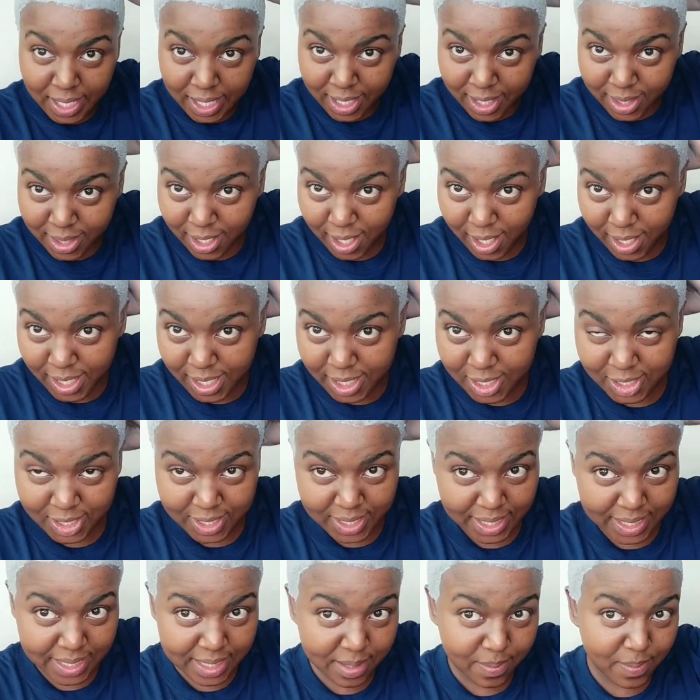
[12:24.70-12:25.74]
30 to
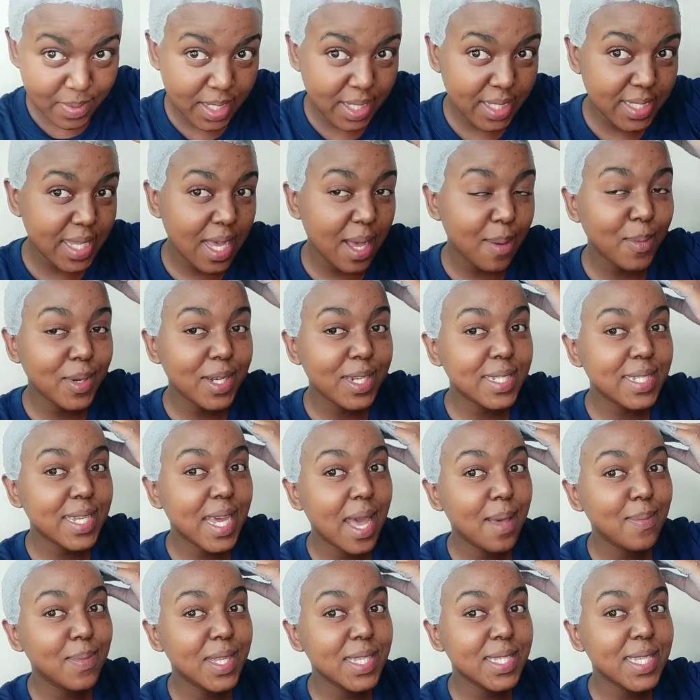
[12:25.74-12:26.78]
60 minutes, I'm going to
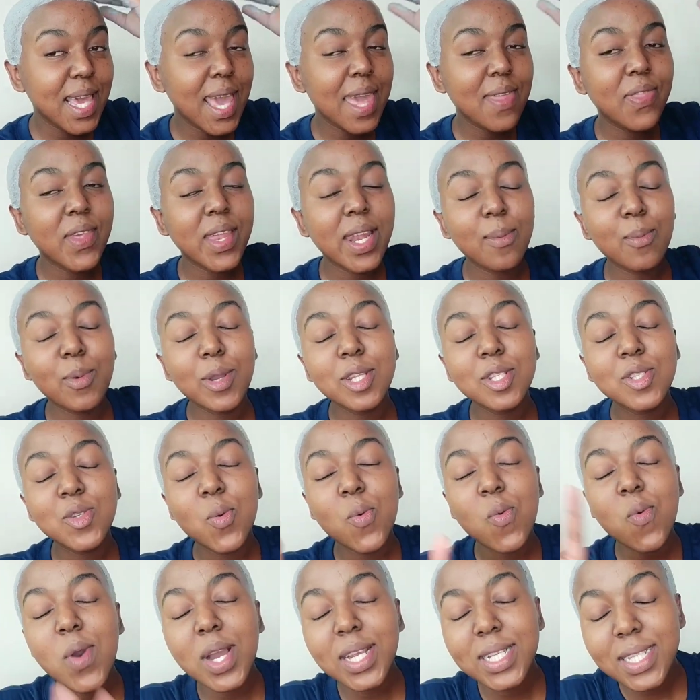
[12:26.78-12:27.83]
time this, and then I'm going to
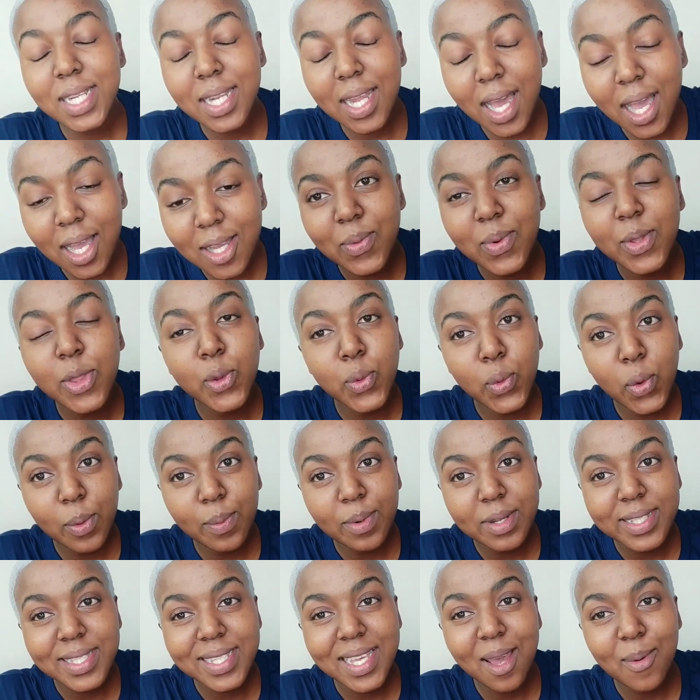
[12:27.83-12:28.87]
wash it out with
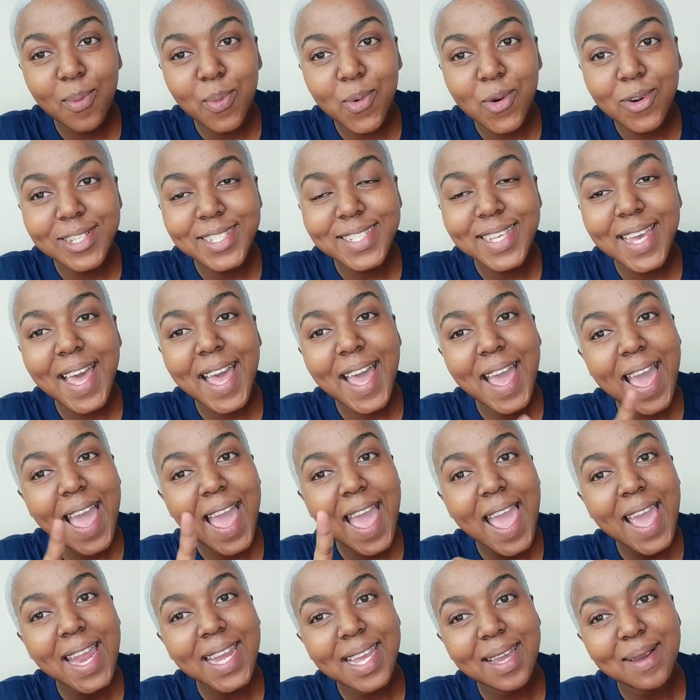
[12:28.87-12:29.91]
normal tap water
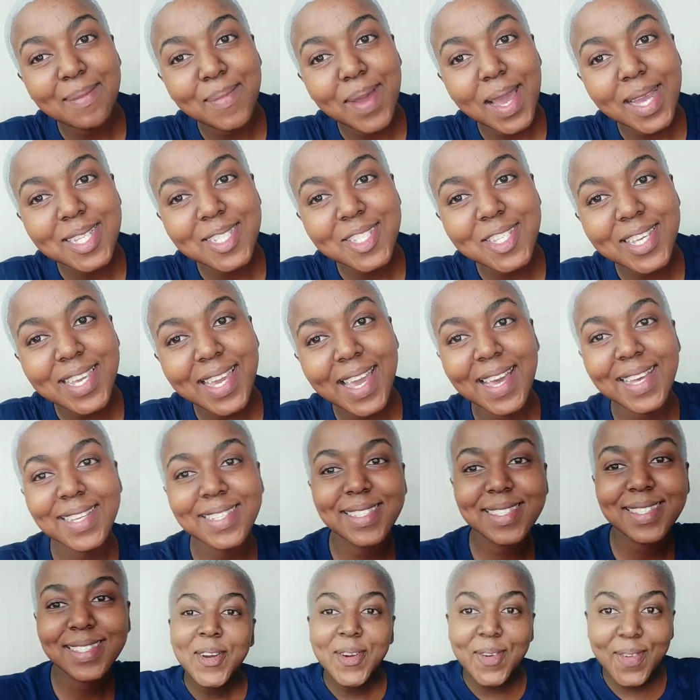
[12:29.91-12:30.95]
and come back to you
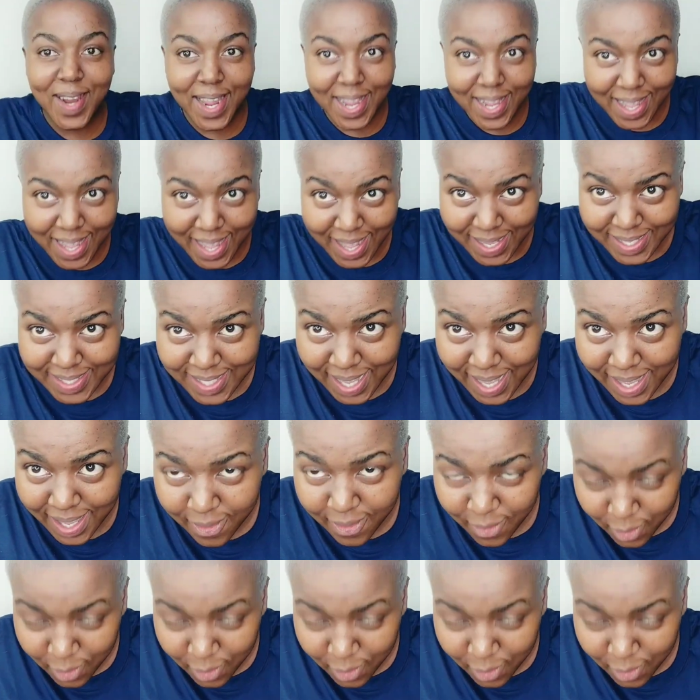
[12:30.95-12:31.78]
guys. Alright guys, I have